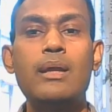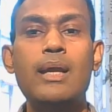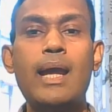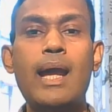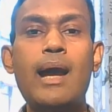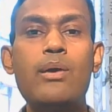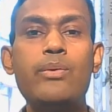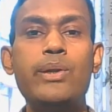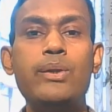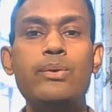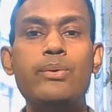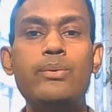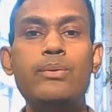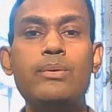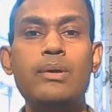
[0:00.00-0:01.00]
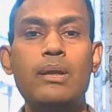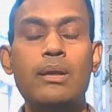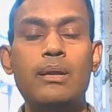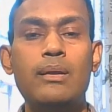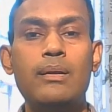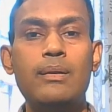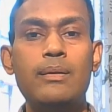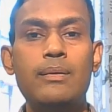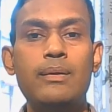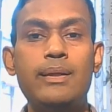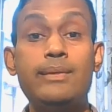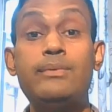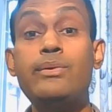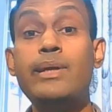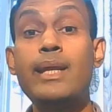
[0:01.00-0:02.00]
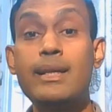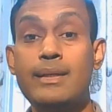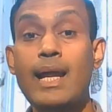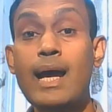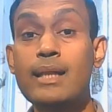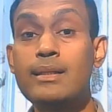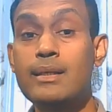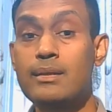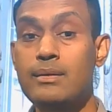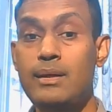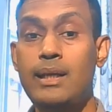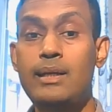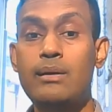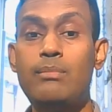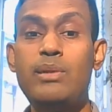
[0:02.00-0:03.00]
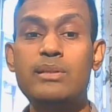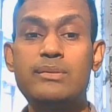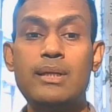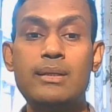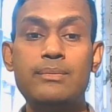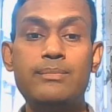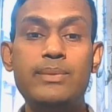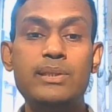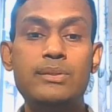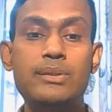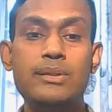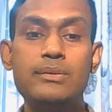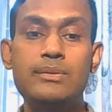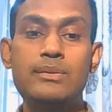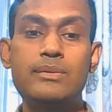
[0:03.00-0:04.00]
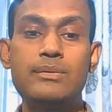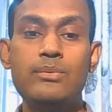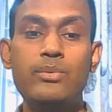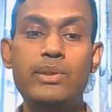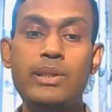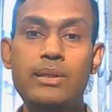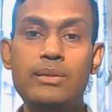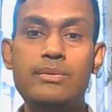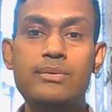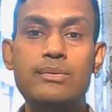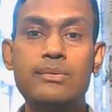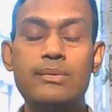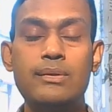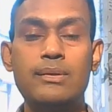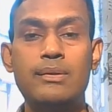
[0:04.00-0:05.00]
how you integrate other AWS services with this,